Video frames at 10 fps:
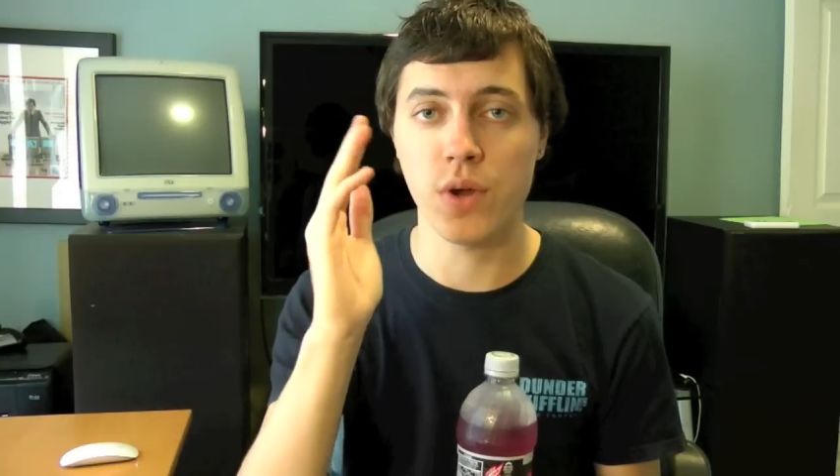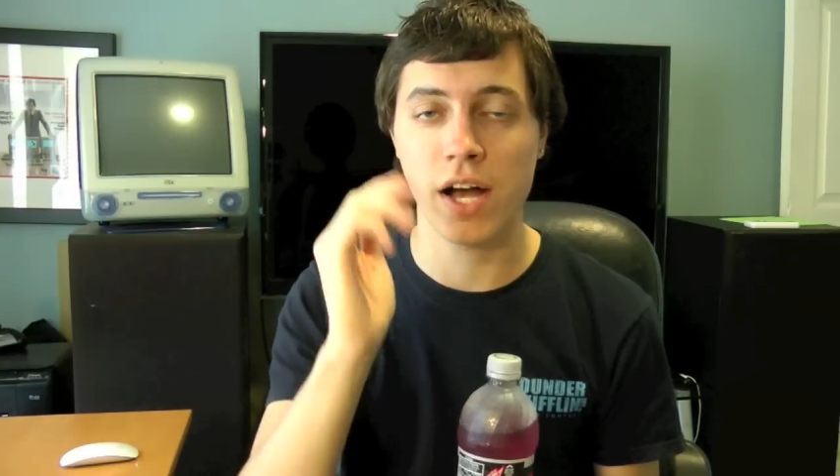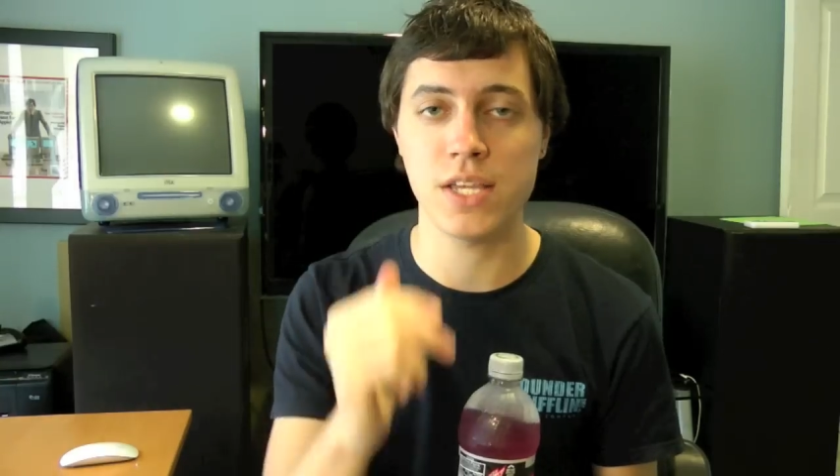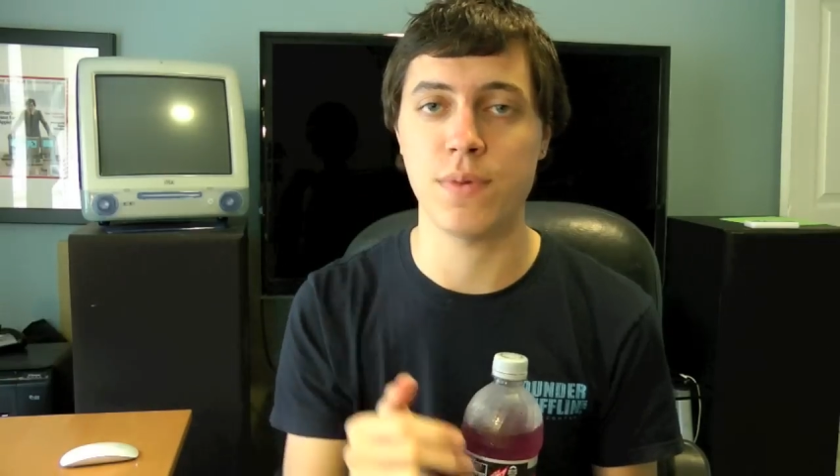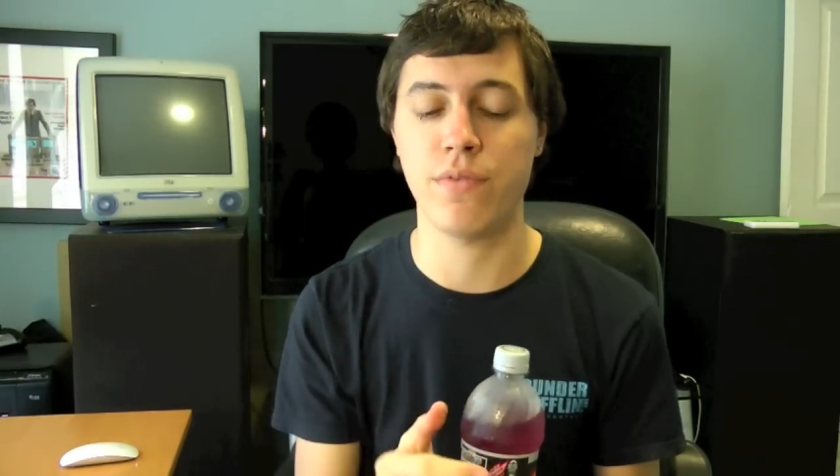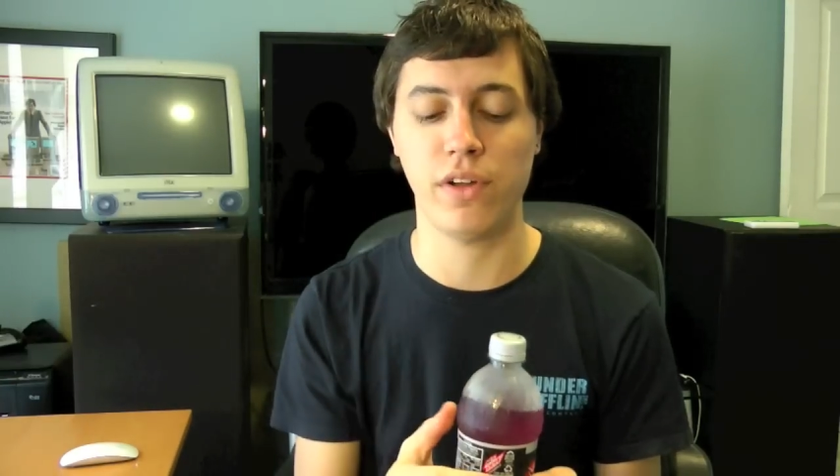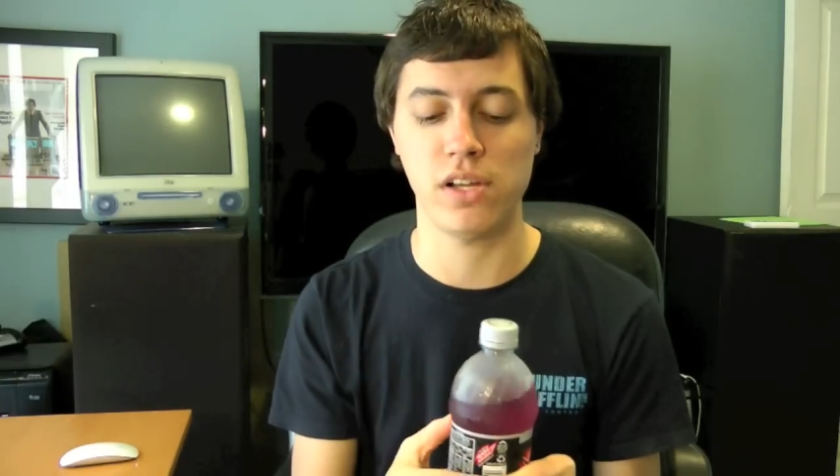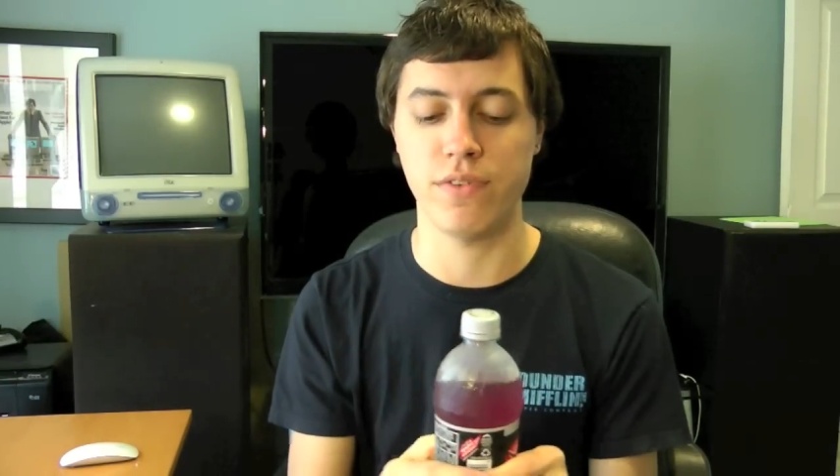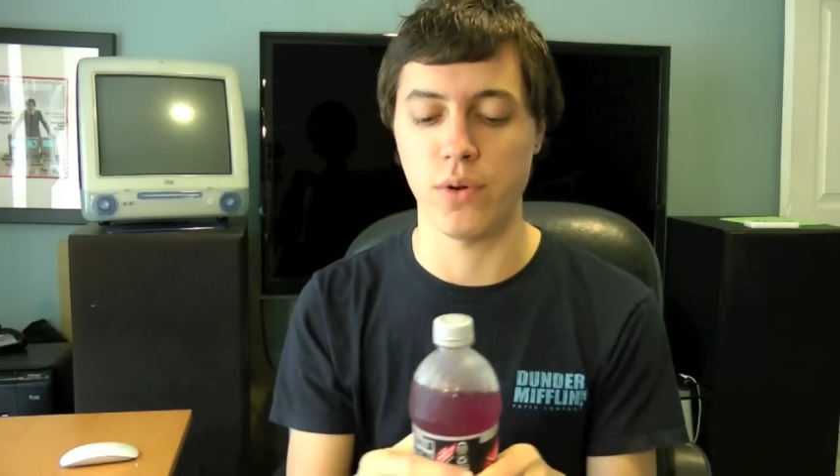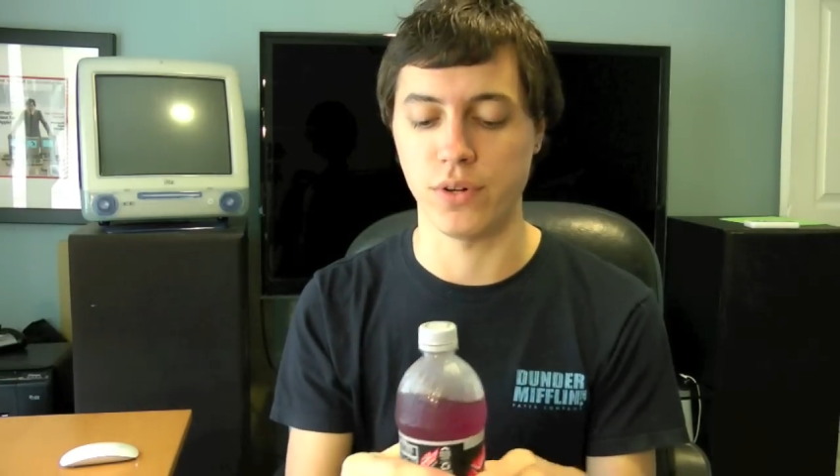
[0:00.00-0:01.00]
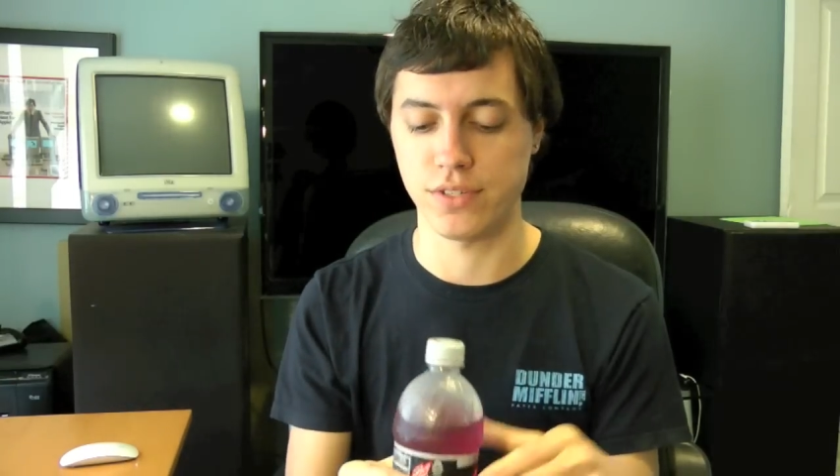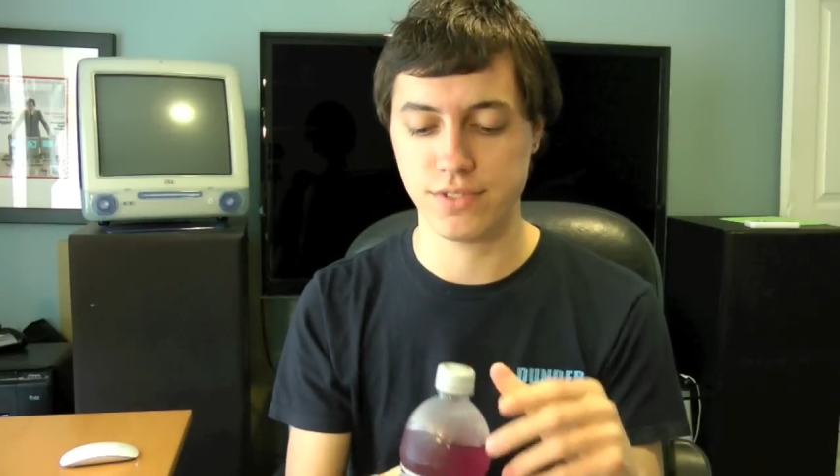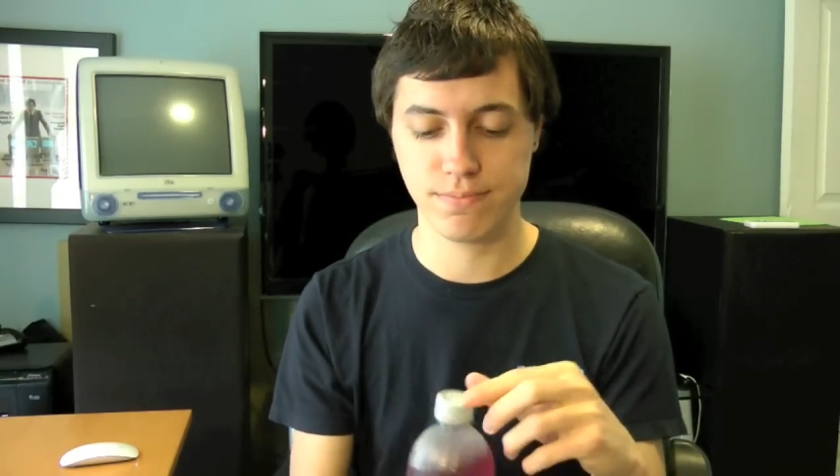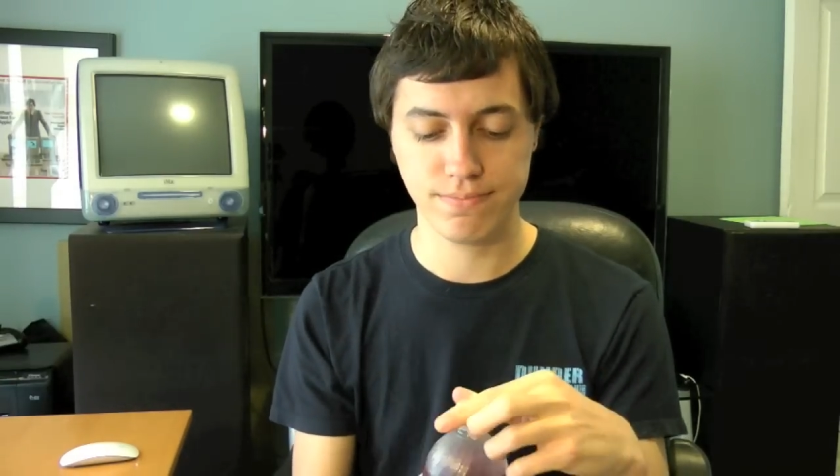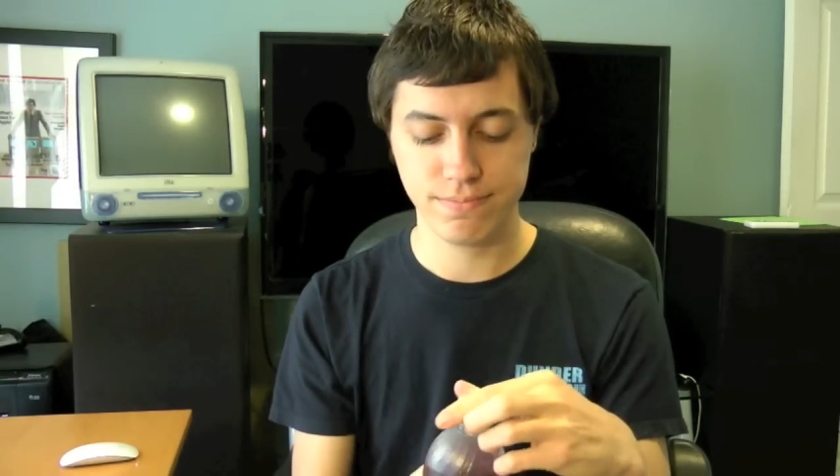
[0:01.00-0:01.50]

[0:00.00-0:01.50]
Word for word: guys, my fellow viewers.